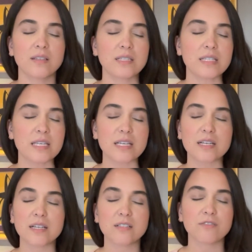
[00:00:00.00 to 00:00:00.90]

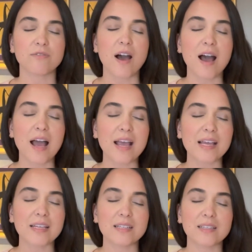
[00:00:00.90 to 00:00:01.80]
Dear
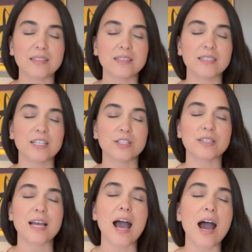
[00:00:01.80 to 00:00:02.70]
Divine, dear
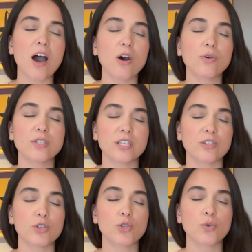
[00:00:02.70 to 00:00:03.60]
Tao, dear
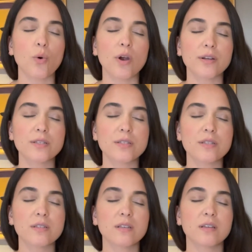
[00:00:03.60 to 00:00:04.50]

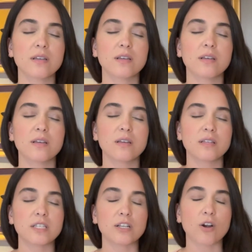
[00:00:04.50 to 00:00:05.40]
Source,
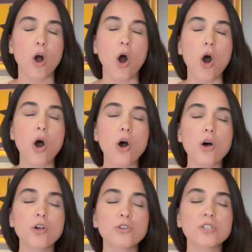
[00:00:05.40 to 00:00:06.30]
dear
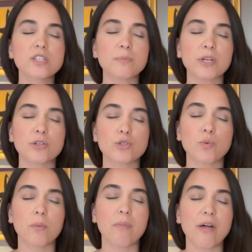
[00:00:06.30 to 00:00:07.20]
all
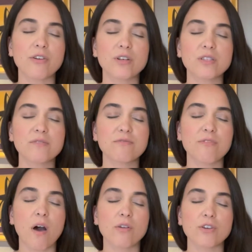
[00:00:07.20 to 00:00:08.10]
spiritual mothers and
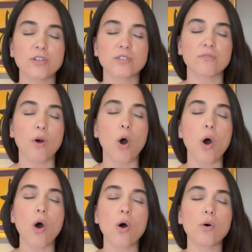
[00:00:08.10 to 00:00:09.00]
fathers of
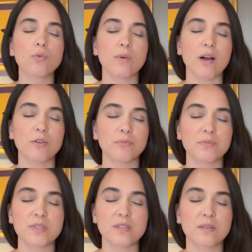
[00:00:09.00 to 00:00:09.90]
all
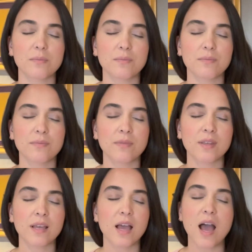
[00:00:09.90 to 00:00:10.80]
realms,
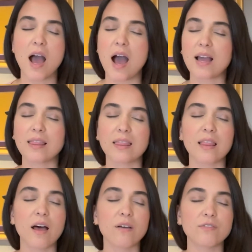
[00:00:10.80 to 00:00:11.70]
I
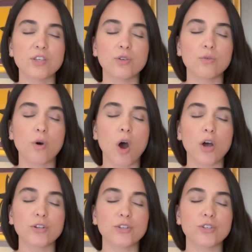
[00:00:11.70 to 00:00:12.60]
love you,
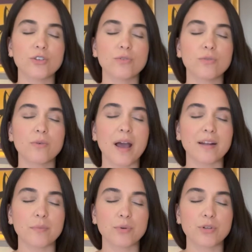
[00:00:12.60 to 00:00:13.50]
honor you, and
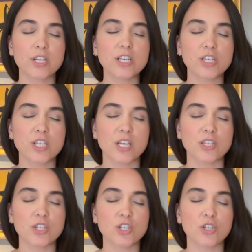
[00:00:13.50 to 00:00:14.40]

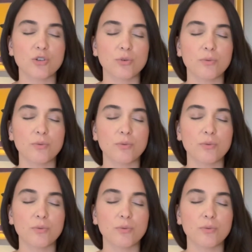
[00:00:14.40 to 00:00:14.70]
appreciate you.